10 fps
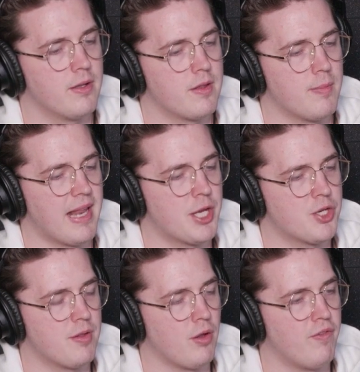
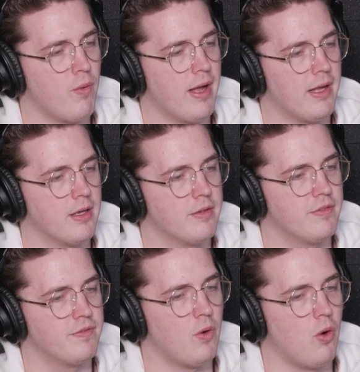simulation software
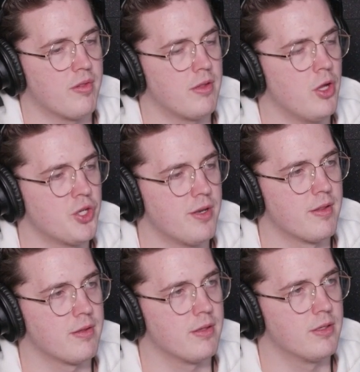for
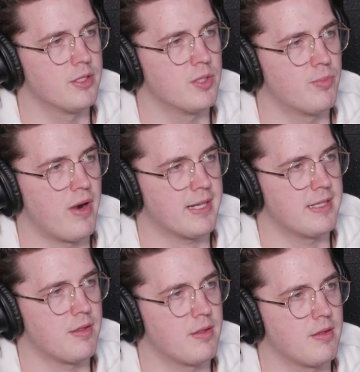surgeons to
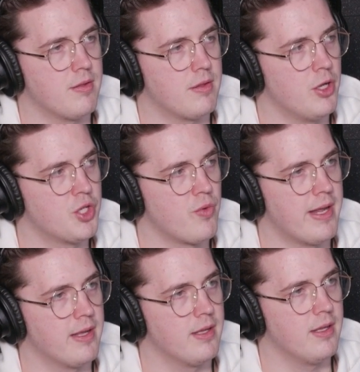practice
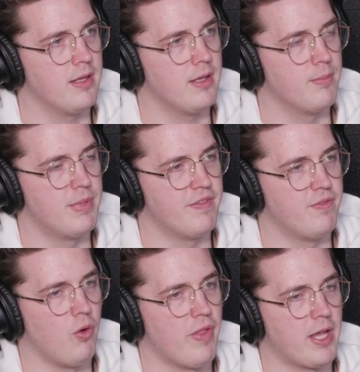surgery
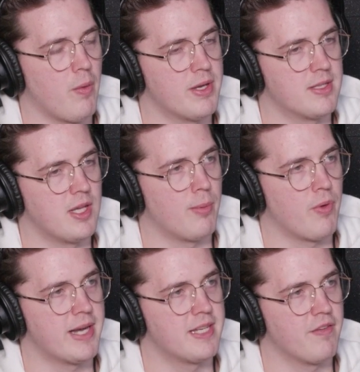before they go into the
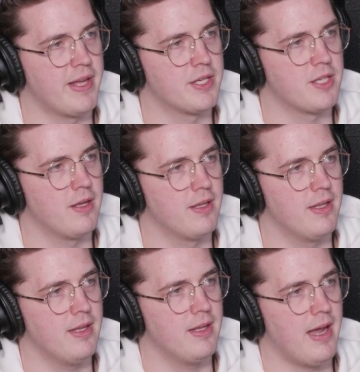operating theater.
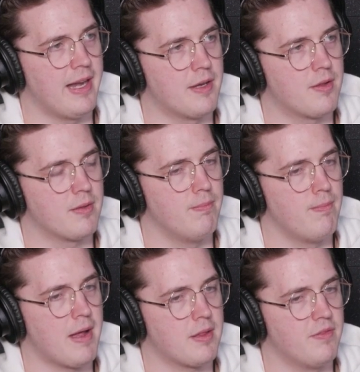And it's
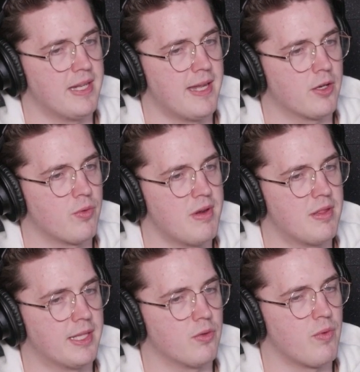massively
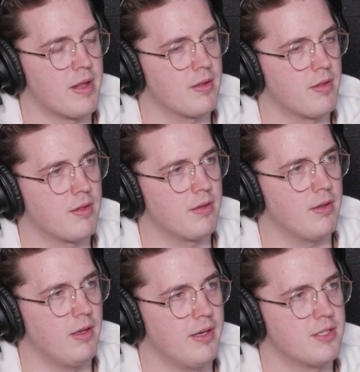increasing the risks
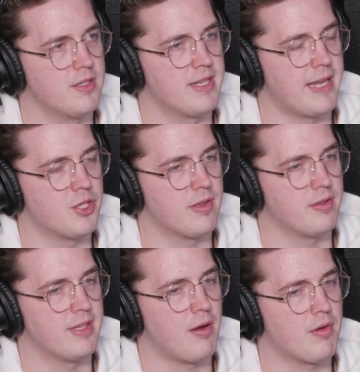and the dangers
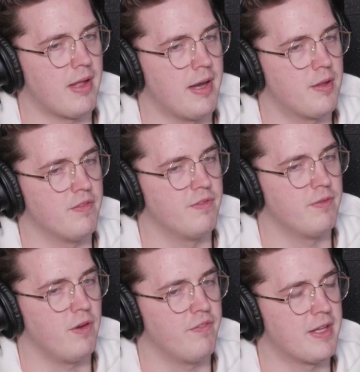and the downsides
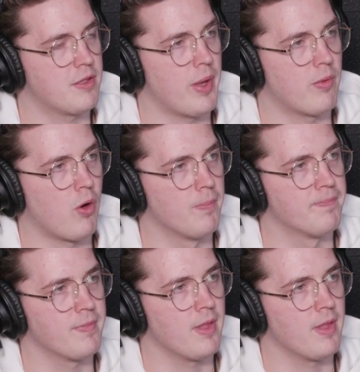of things going wrong.